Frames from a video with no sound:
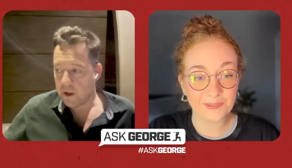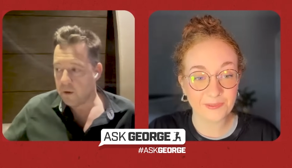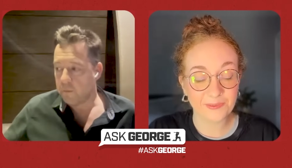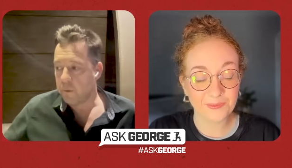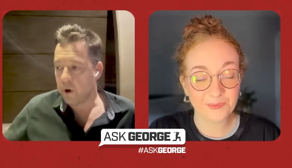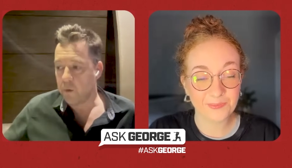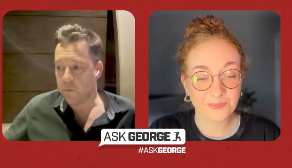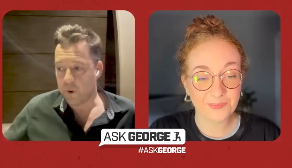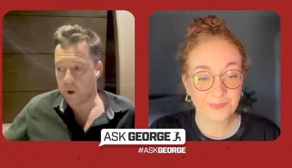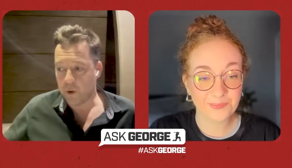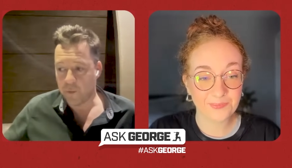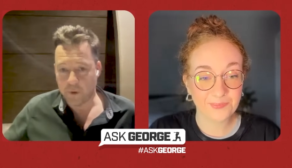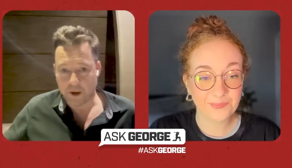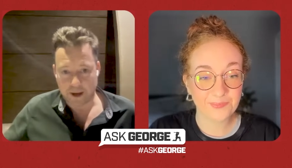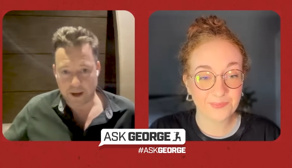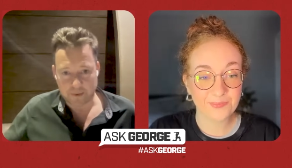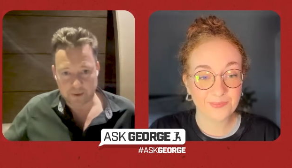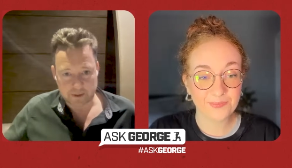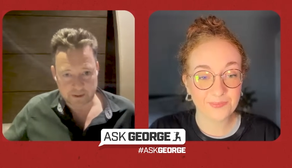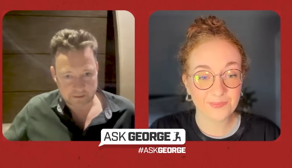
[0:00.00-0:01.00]
Speaker 1: Mo
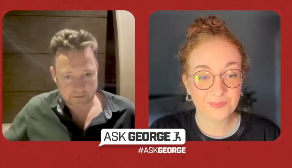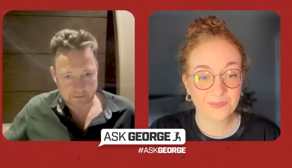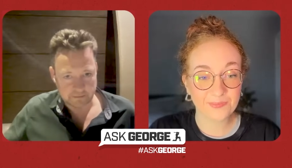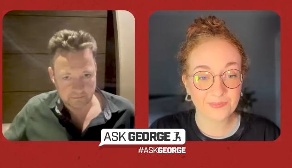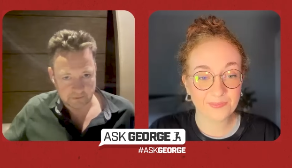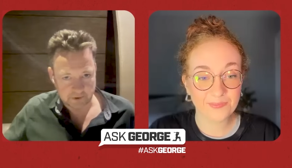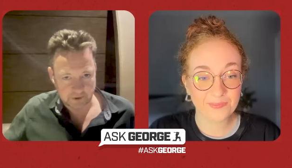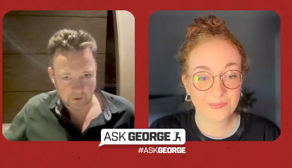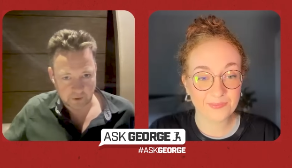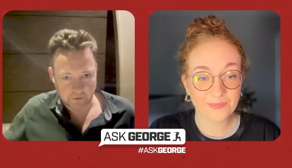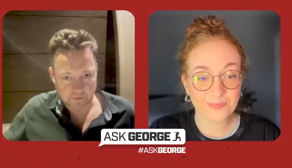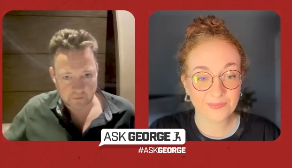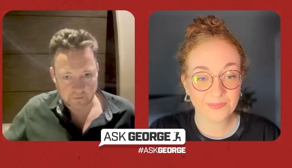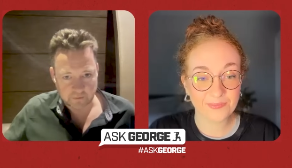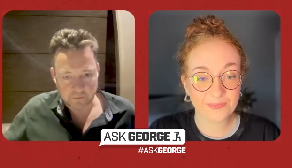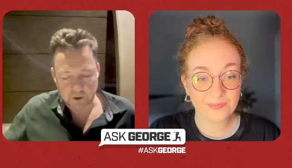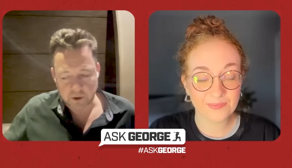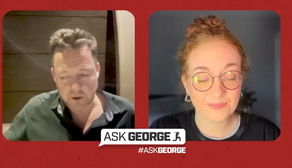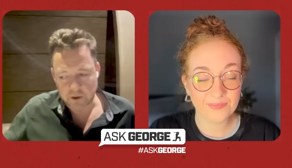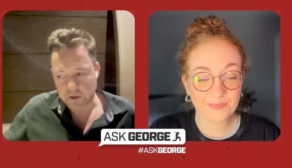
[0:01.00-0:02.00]
Bobat was sort of
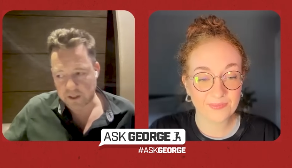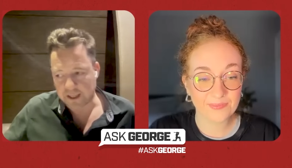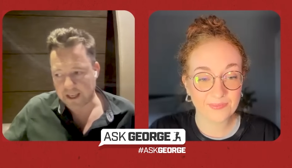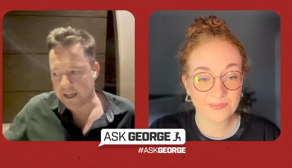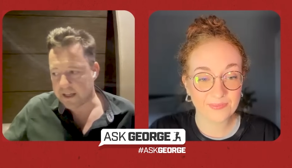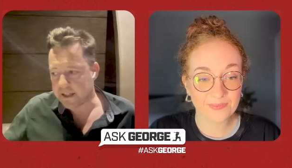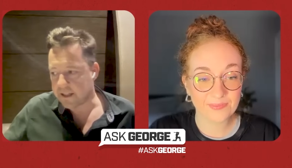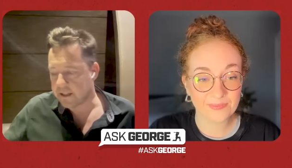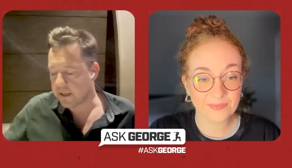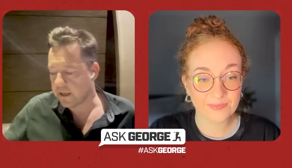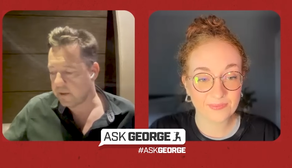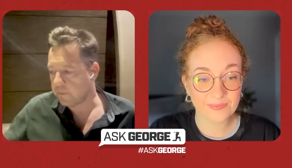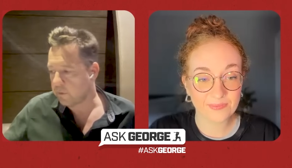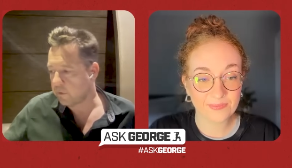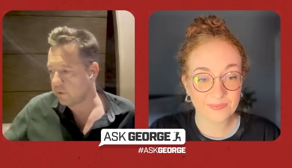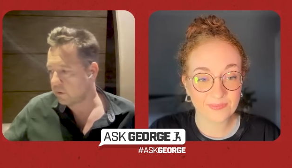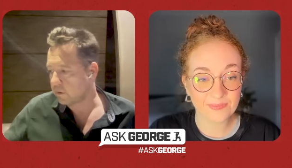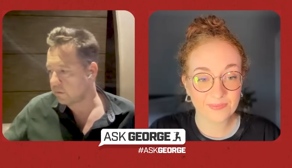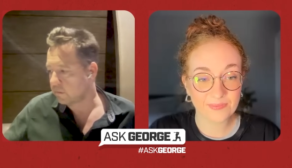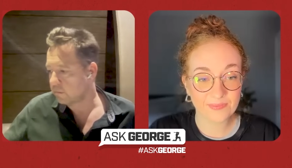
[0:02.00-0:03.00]
the, the
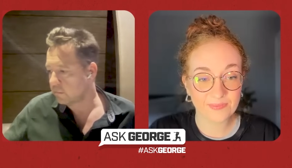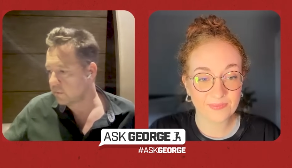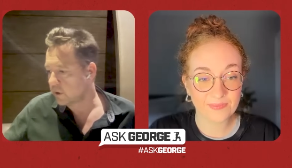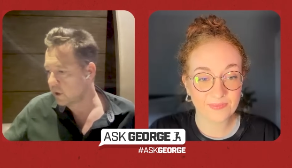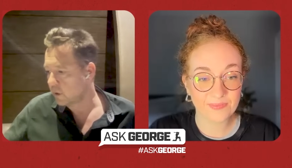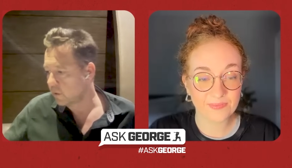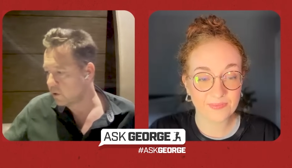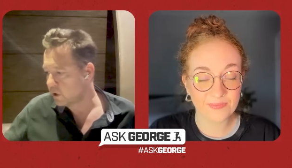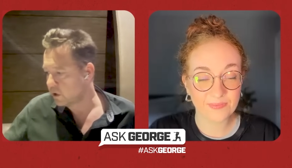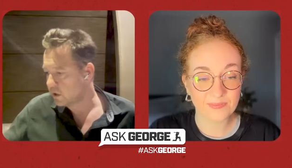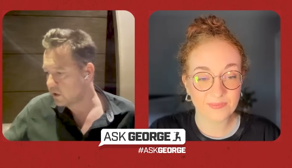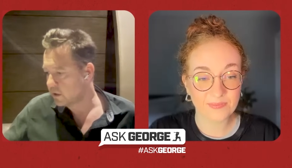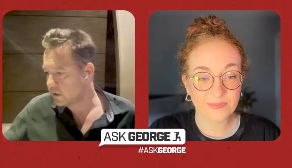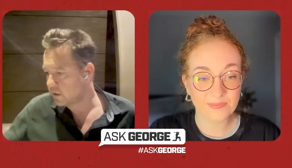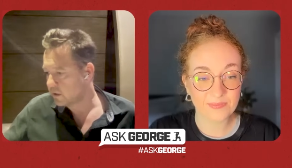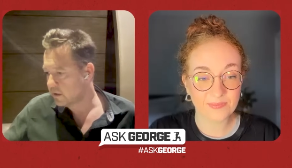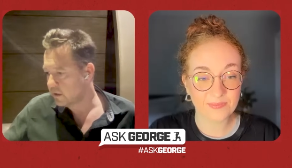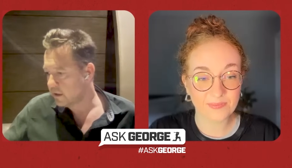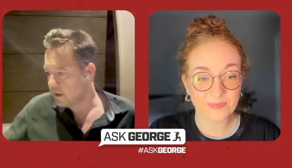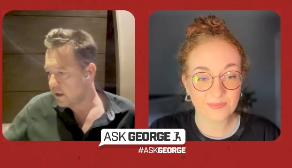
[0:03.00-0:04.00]
gatekeeper on coaches.
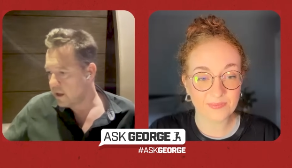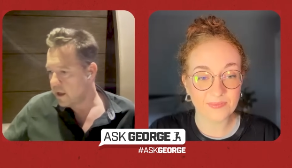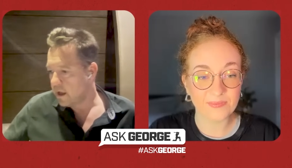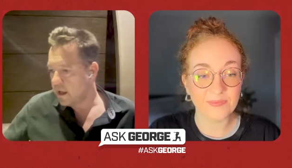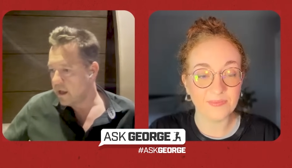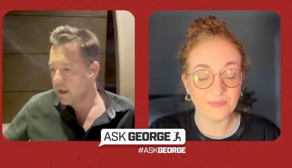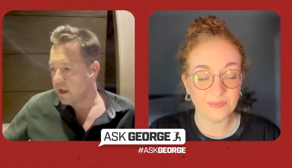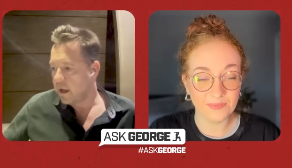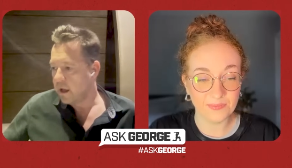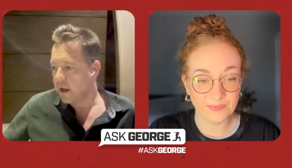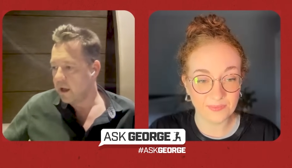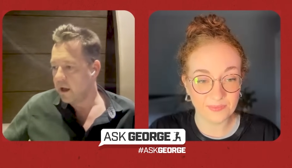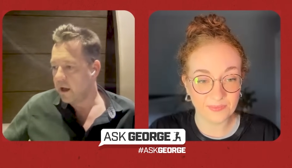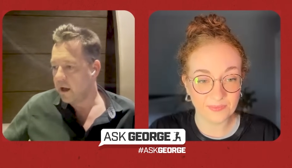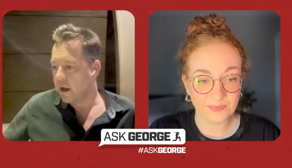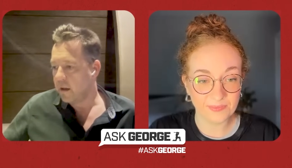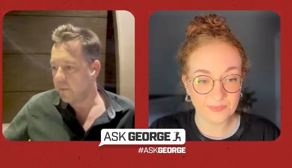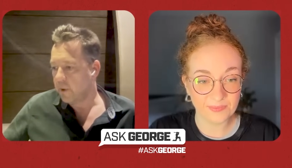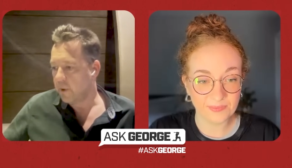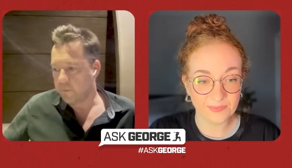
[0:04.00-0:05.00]
Mm-hmm.
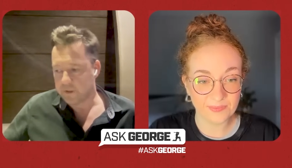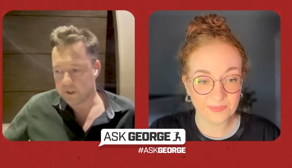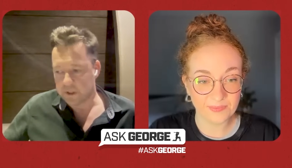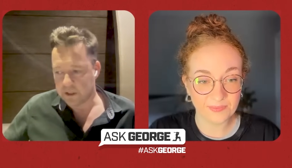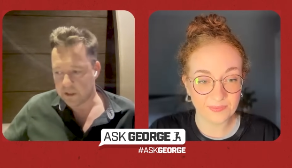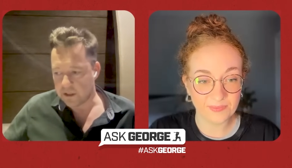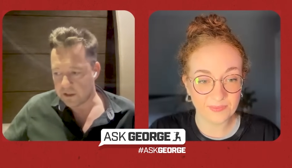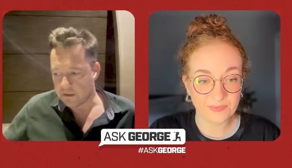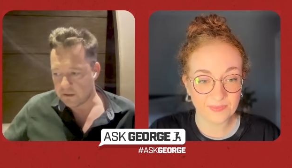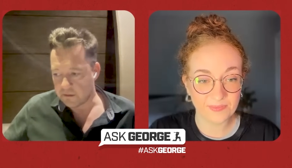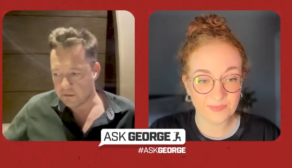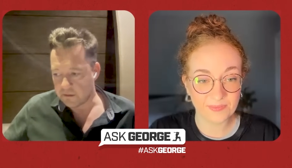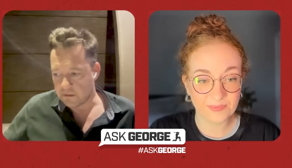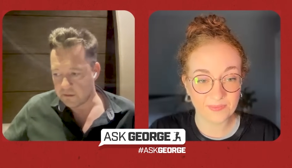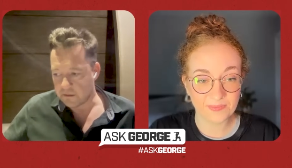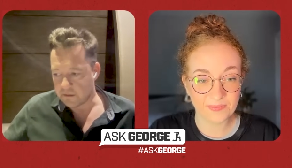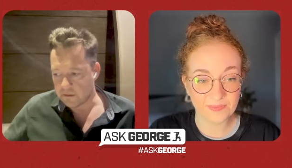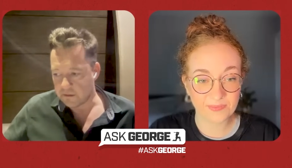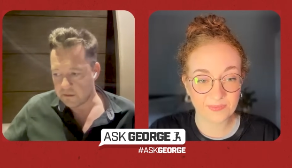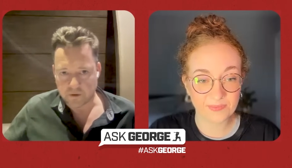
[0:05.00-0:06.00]
Um, obviously, didn't
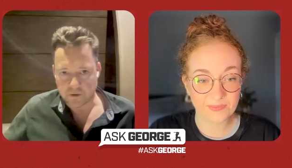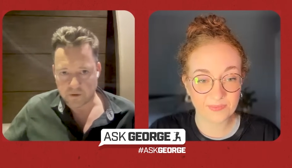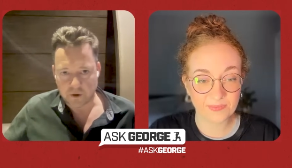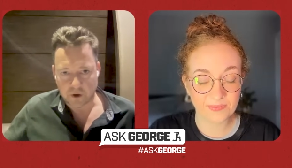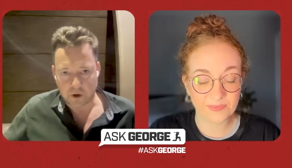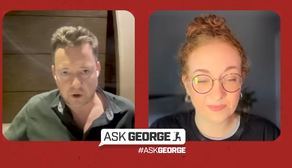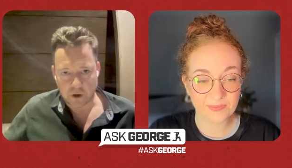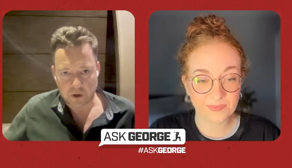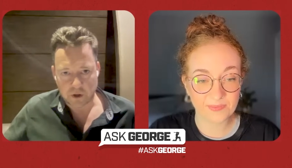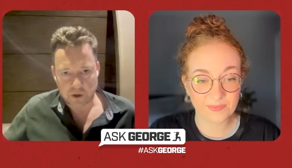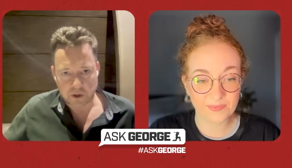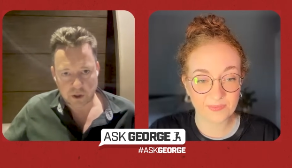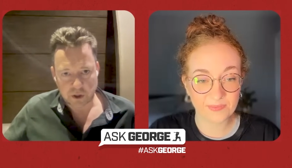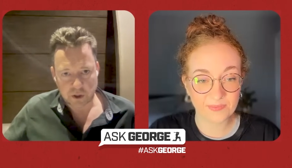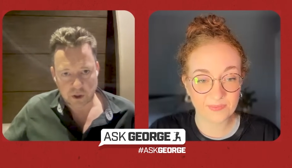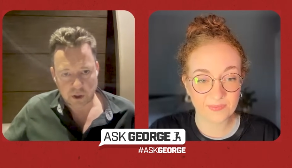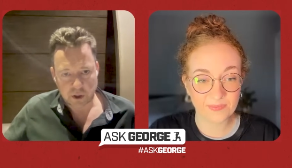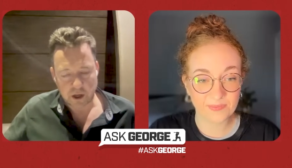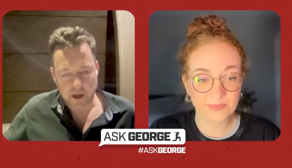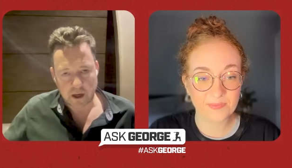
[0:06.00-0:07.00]
rate Jonathan Trott.
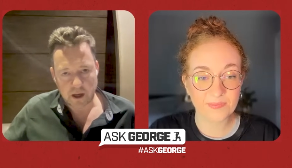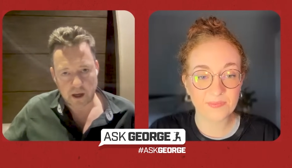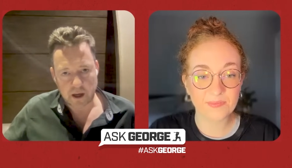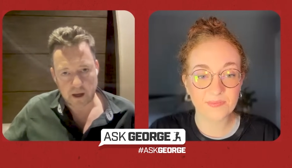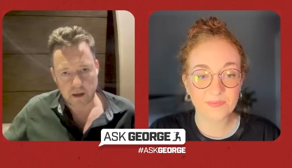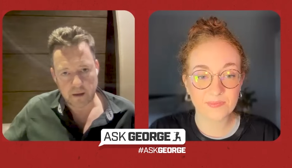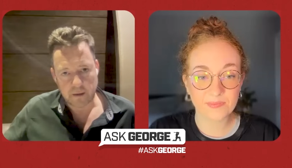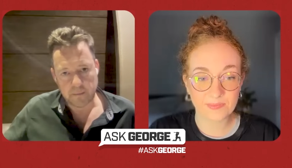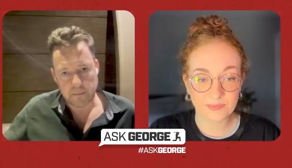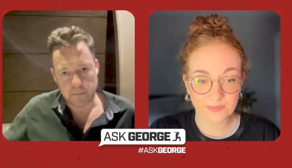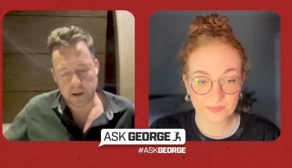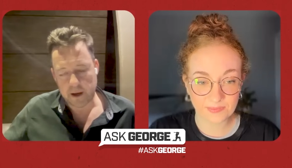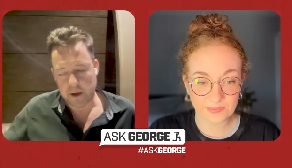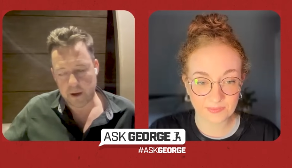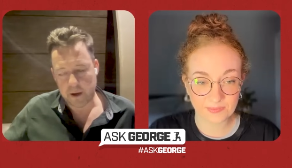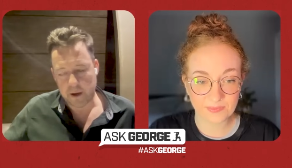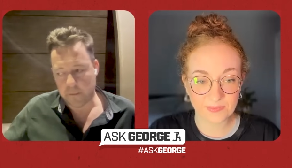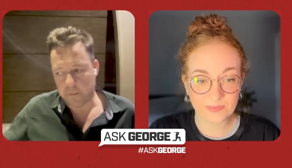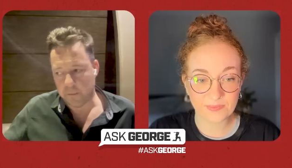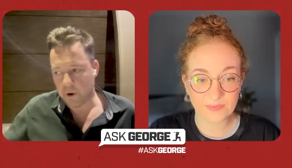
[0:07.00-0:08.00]
Um,
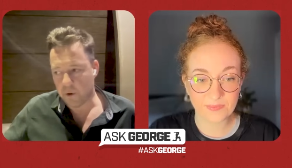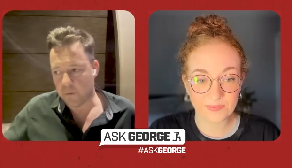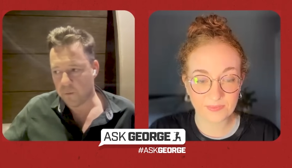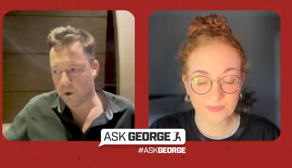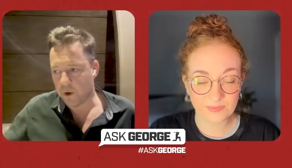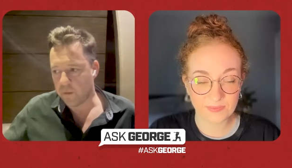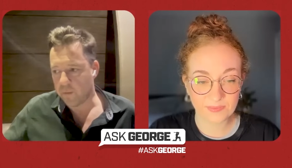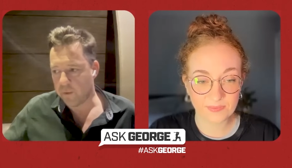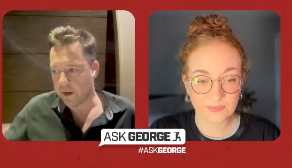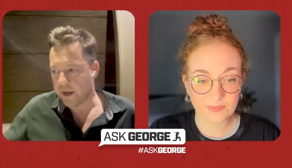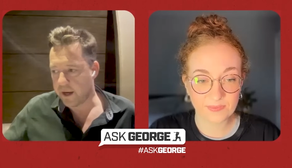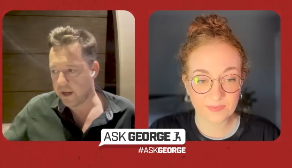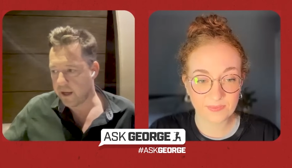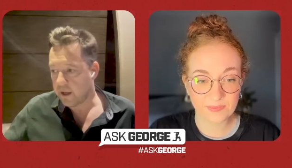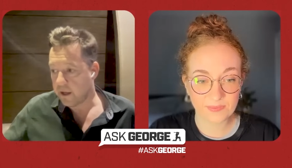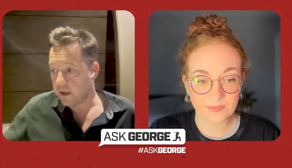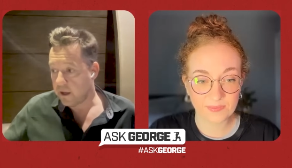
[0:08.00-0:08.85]
now Mo Bobat